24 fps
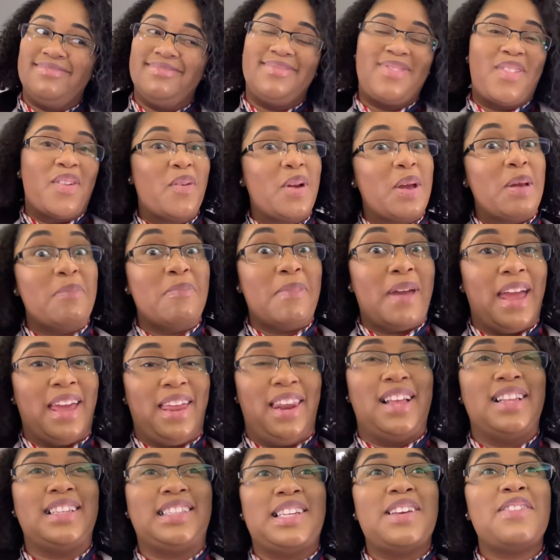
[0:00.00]
we
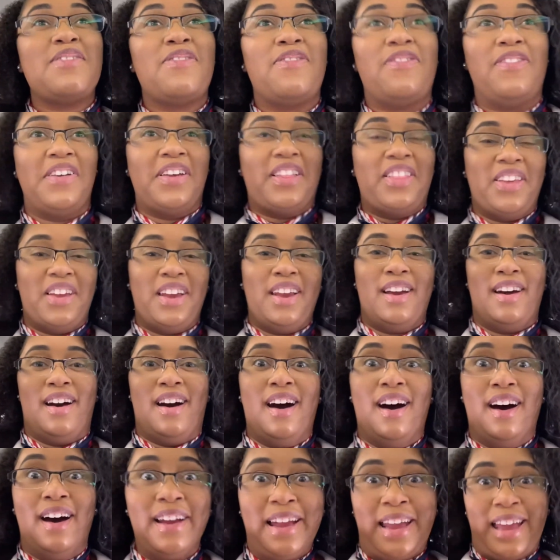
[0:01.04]
made it to Philly
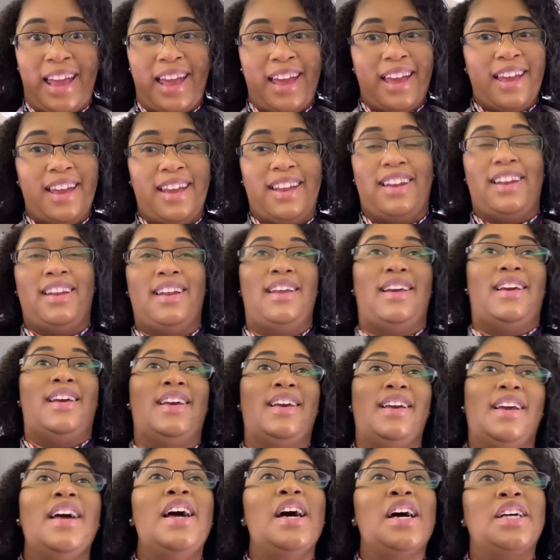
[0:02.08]
again.
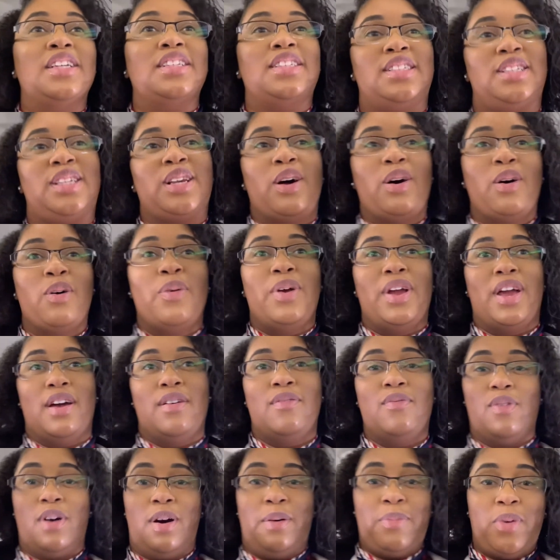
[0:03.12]
So we
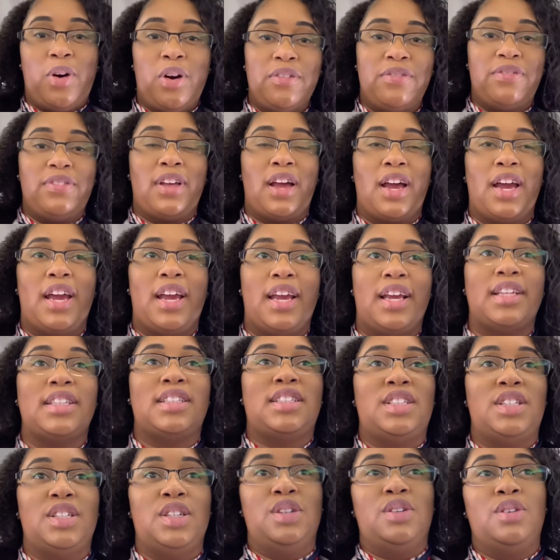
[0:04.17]
have one more flight
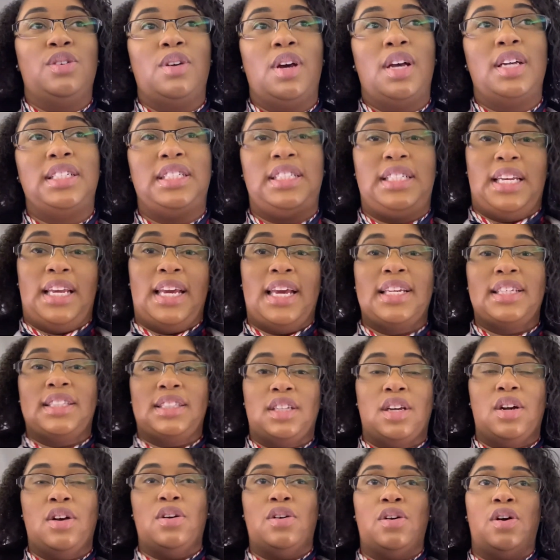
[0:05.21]
to
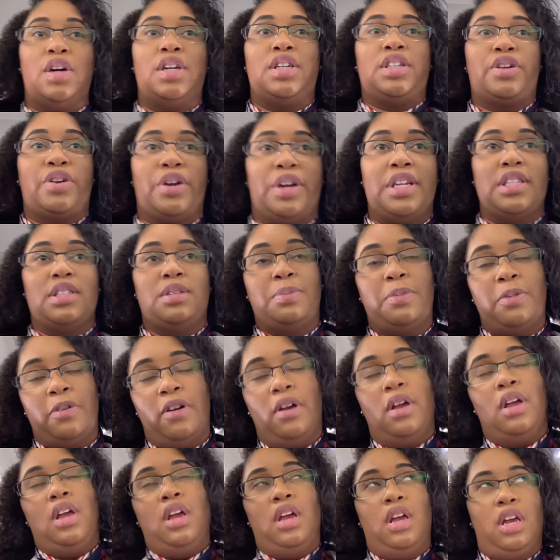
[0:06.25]
GSO
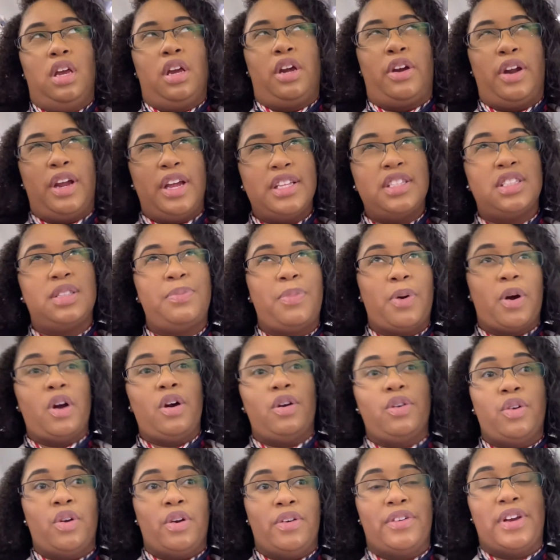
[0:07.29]
or Greensboro,
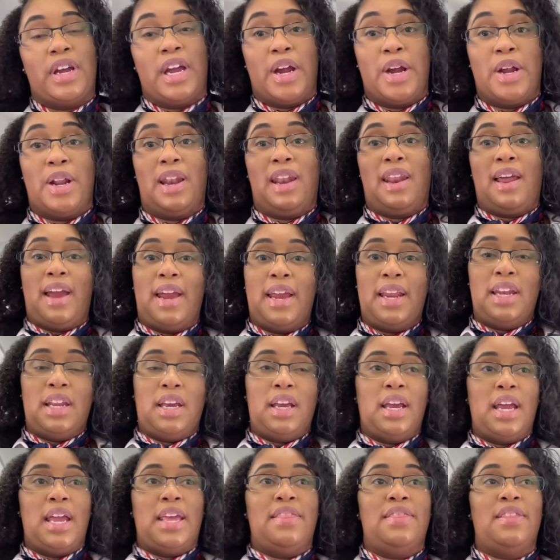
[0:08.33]
North
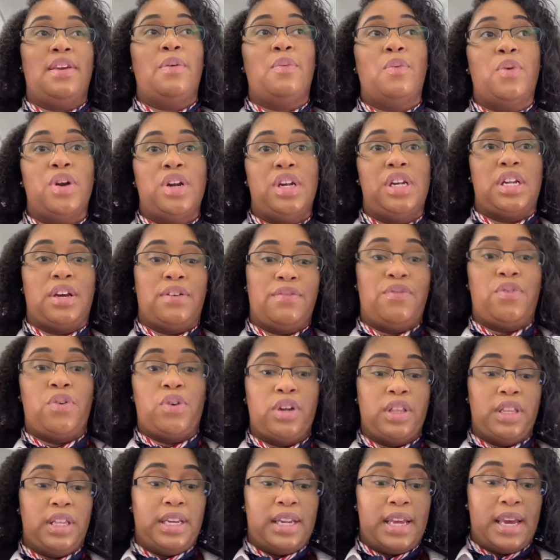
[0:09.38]
Carolina, and then we're done for
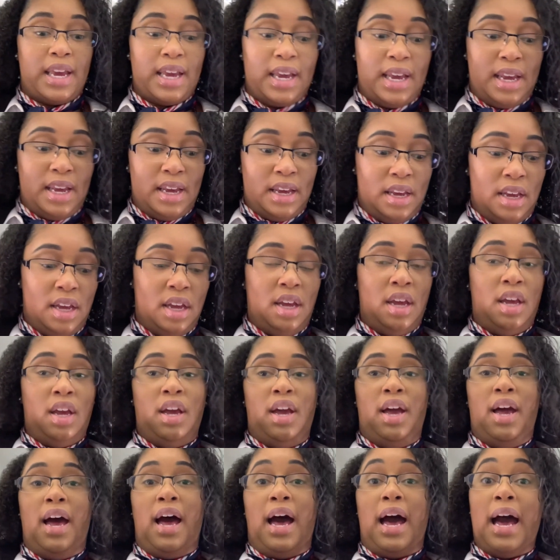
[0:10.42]
the day.
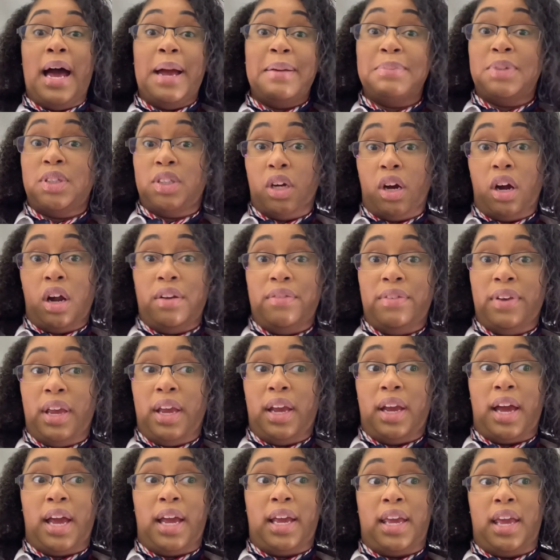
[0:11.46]
I'm
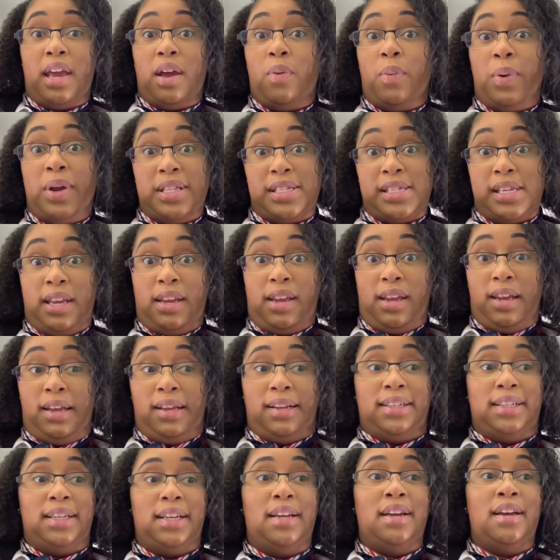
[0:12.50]
starving, I can't wait to eat,
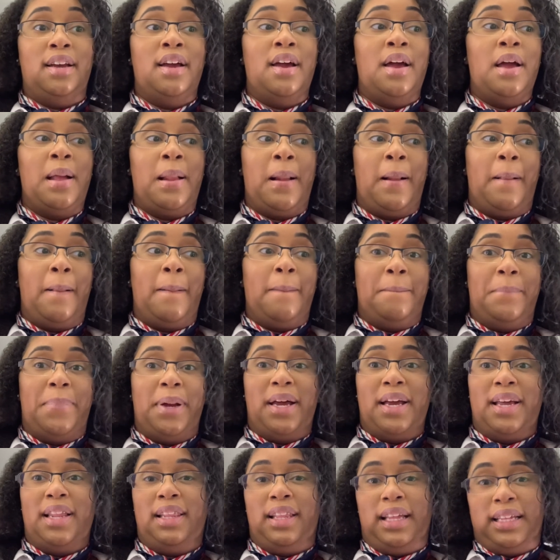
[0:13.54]

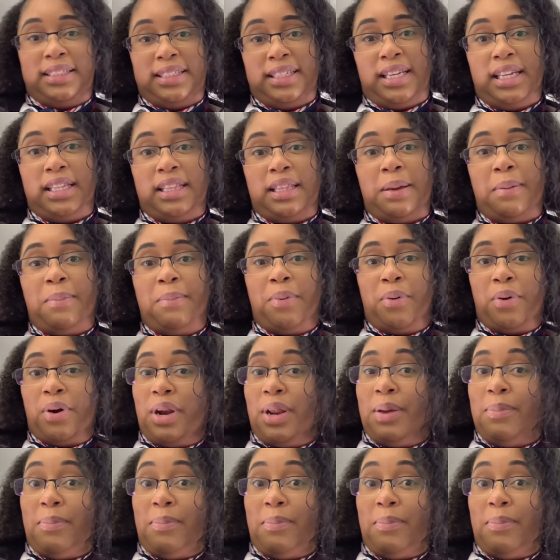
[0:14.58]
but let's get them boarded